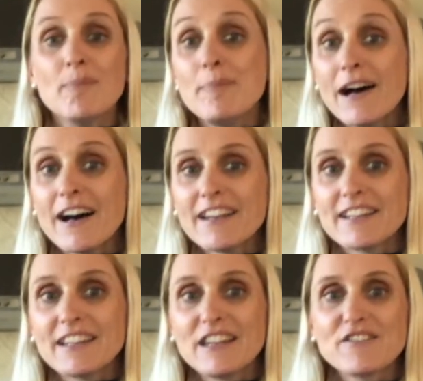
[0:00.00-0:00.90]
But
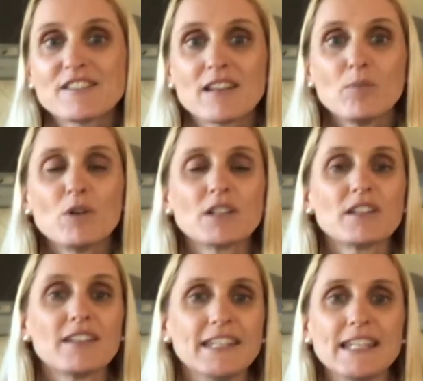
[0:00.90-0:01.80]
if someone
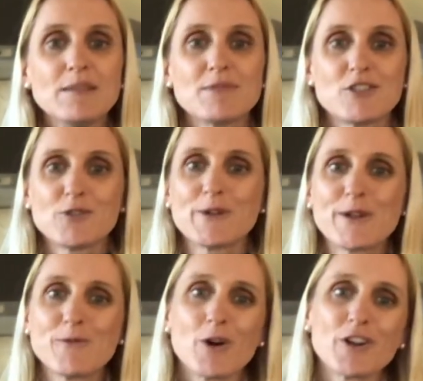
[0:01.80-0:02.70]
keeps
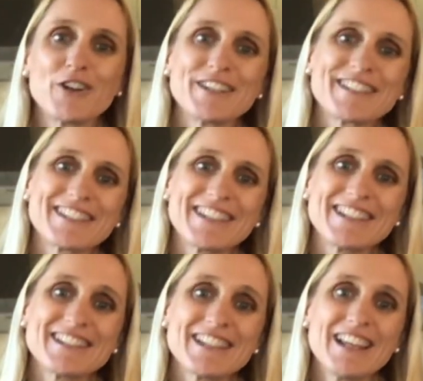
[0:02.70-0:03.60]
doing what God
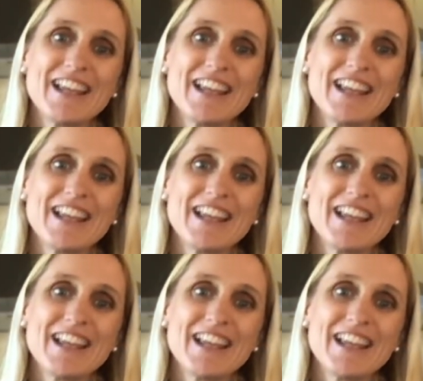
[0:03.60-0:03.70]
says,